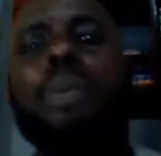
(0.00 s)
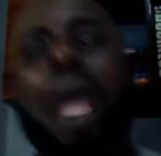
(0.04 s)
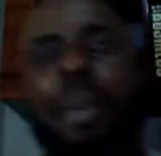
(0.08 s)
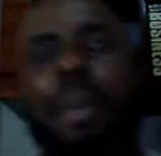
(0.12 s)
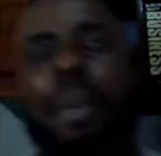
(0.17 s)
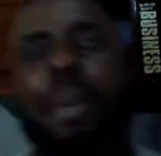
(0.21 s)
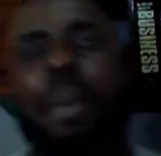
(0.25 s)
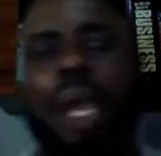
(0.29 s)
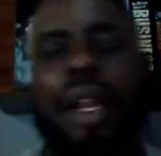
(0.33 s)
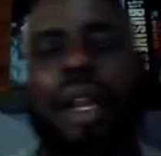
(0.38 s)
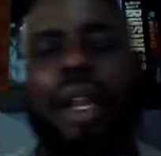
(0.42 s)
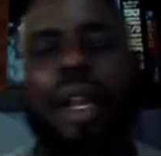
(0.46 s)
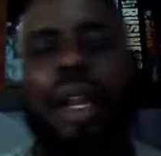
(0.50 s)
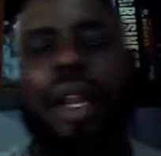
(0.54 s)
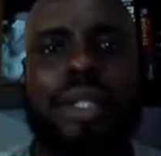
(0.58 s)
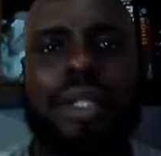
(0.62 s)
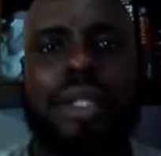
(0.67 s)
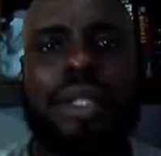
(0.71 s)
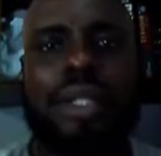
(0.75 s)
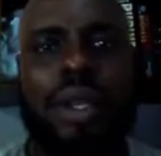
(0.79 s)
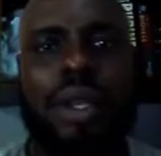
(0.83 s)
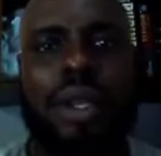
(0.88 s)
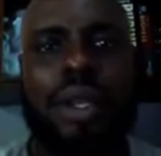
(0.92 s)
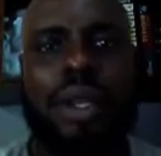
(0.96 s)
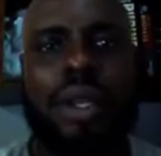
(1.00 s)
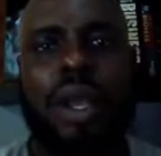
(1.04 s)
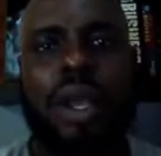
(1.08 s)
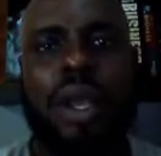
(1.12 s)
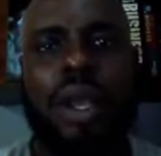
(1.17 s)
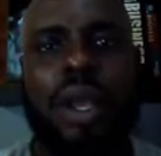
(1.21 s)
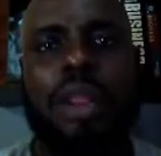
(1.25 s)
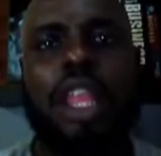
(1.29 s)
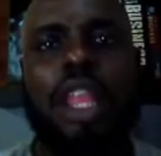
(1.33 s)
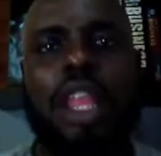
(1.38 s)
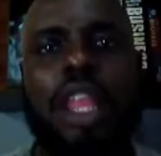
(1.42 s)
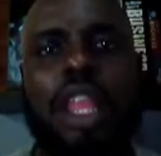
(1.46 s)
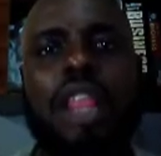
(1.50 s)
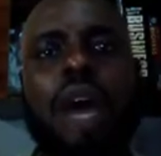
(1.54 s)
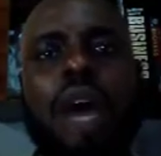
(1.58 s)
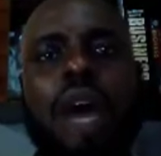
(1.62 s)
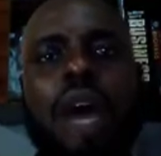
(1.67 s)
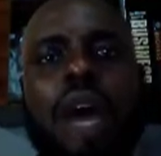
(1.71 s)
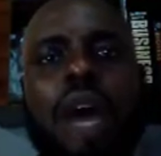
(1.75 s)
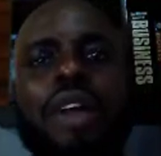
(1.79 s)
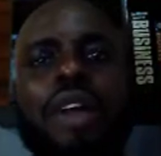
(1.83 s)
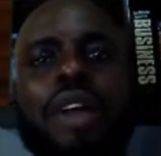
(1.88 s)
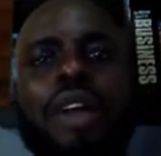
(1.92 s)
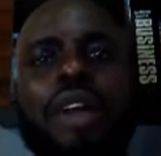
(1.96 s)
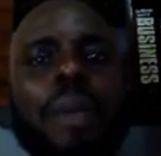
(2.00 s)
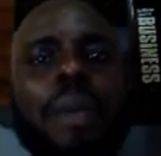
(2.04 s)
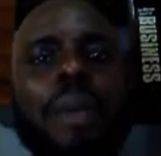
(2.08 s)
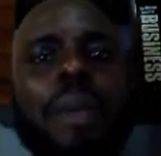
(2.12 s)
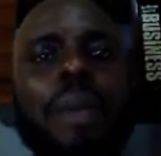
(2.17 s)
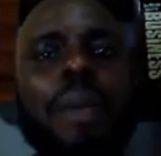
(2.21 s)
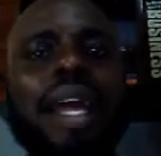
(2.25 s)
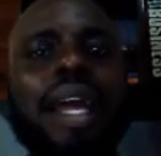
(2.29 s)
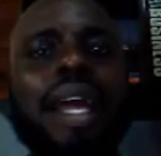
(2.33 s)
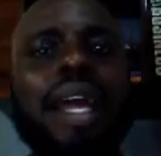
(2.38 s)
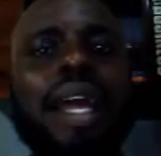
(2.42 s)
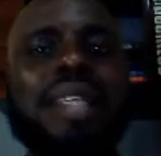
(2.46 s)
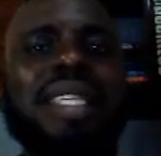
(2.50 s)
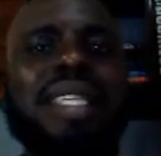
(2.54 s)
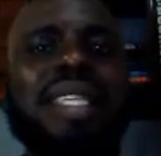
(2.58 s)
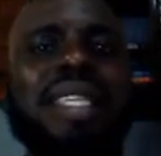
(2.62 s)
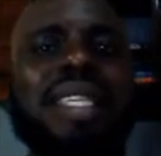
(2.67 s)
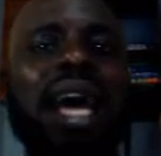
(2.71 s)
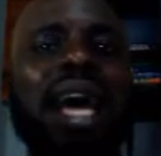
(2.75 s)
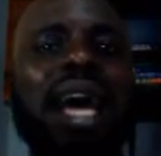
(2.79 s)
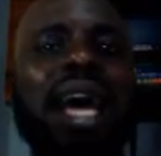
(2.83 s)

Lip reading: by miners. Now, the miners